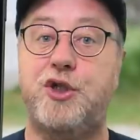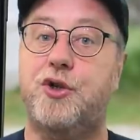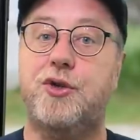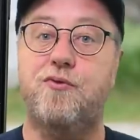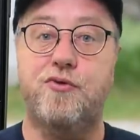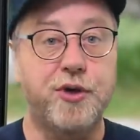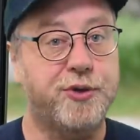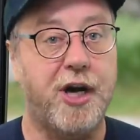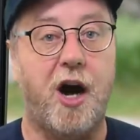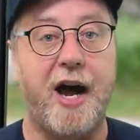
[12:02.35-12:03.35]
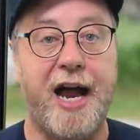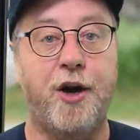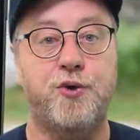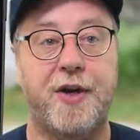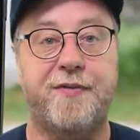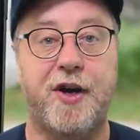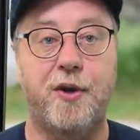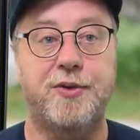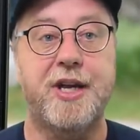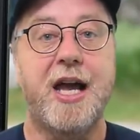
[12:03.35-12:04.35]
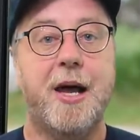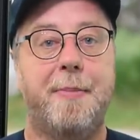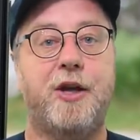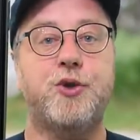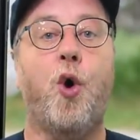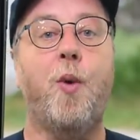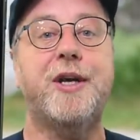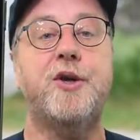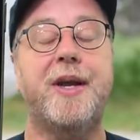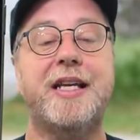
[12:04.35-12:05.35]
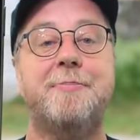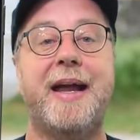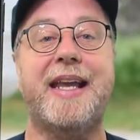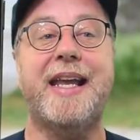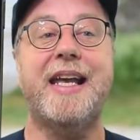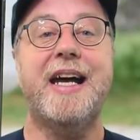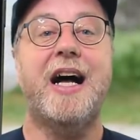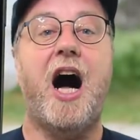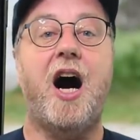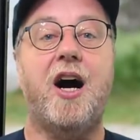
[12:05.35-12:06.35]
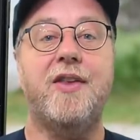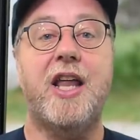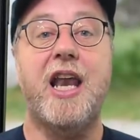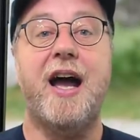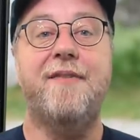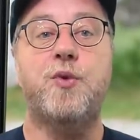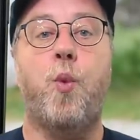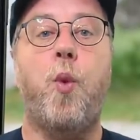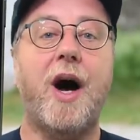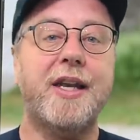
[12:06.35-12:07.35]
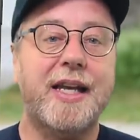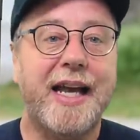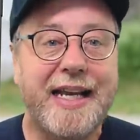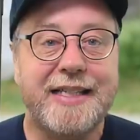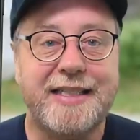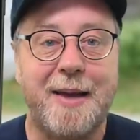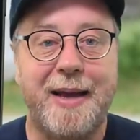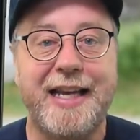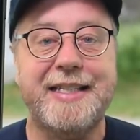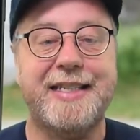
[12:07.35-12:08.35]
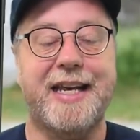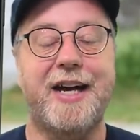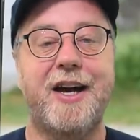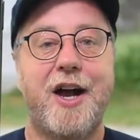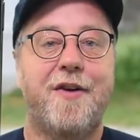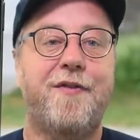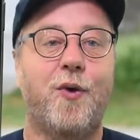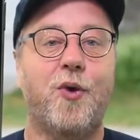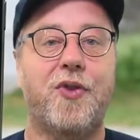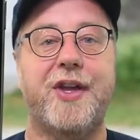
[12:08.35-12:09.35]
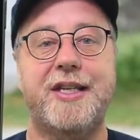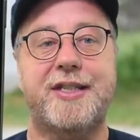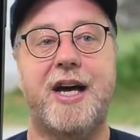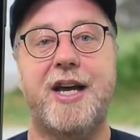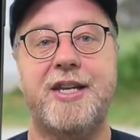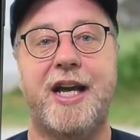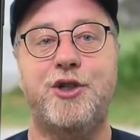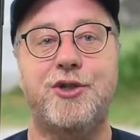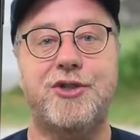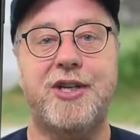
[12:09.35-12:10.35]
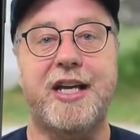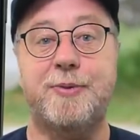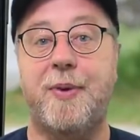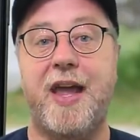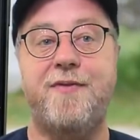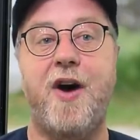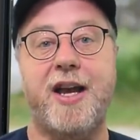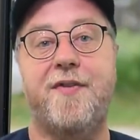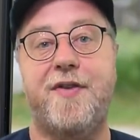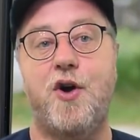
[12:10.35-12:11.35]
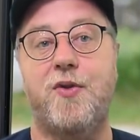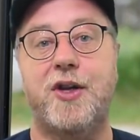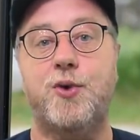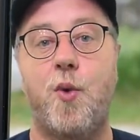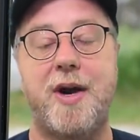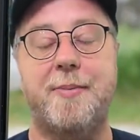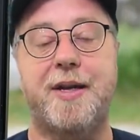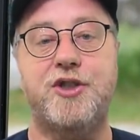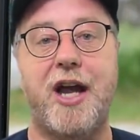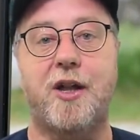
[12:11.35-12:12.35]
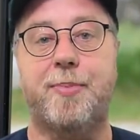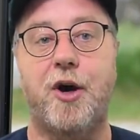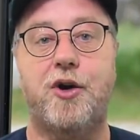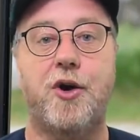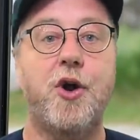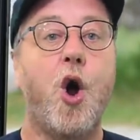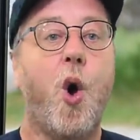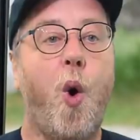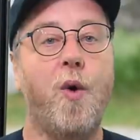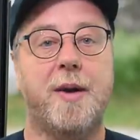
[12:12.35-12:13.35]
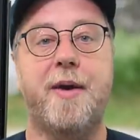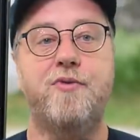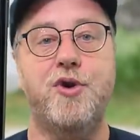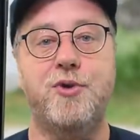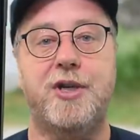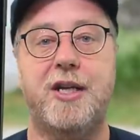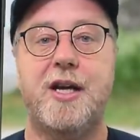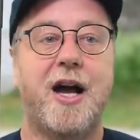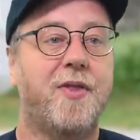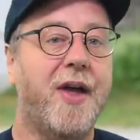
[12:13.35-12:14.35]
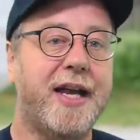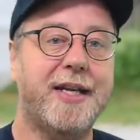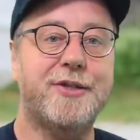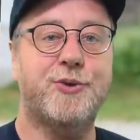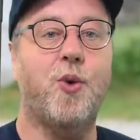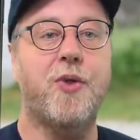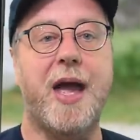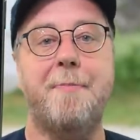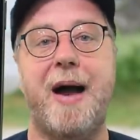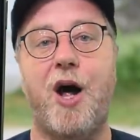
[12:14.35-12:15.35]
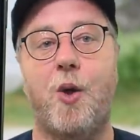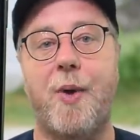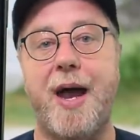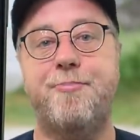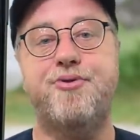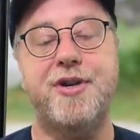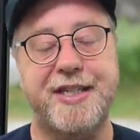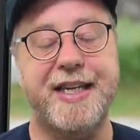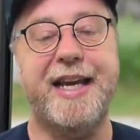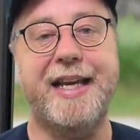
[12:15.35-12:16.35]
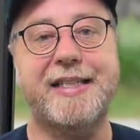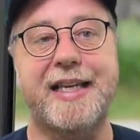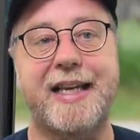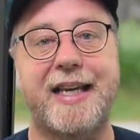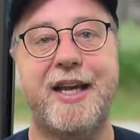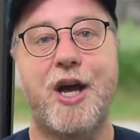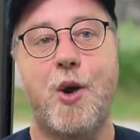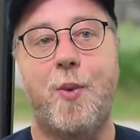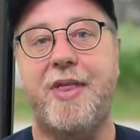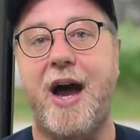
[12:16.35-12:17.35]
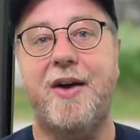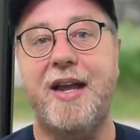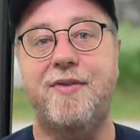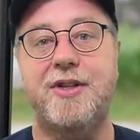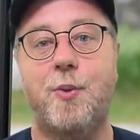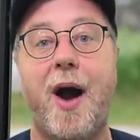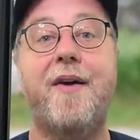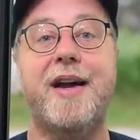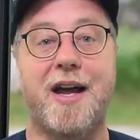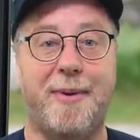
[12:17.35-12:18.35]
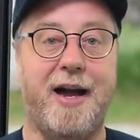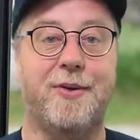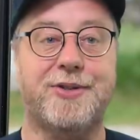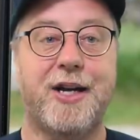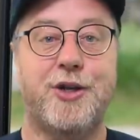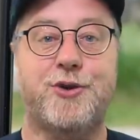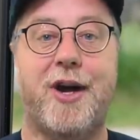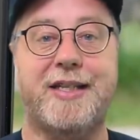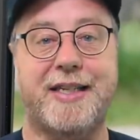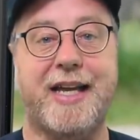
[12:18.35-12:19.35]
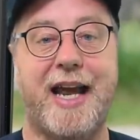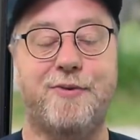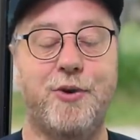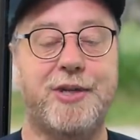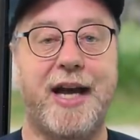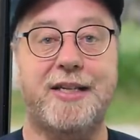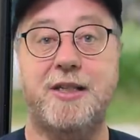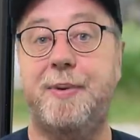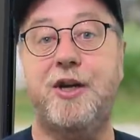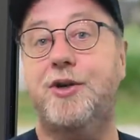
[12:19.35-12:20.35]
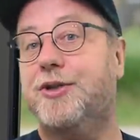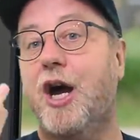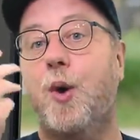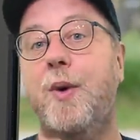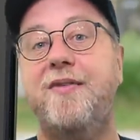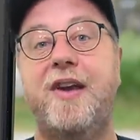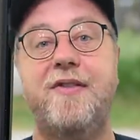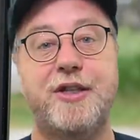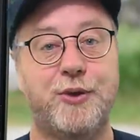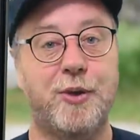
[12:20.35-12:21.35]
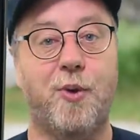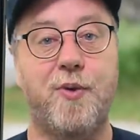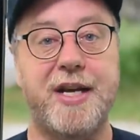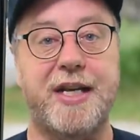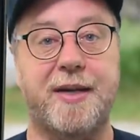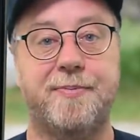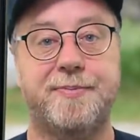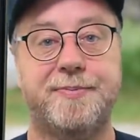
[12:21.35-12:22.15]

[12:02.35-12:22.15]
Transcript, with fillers: shouldn't root our Android phones, because all we're doing is making uh, the lives one step easier for these uh, nation states. When they find a phone that's already been jailbroken, already been rooted, they can install their malware pretty easily without even to worry about trying to gain root access, because we've given it to them already.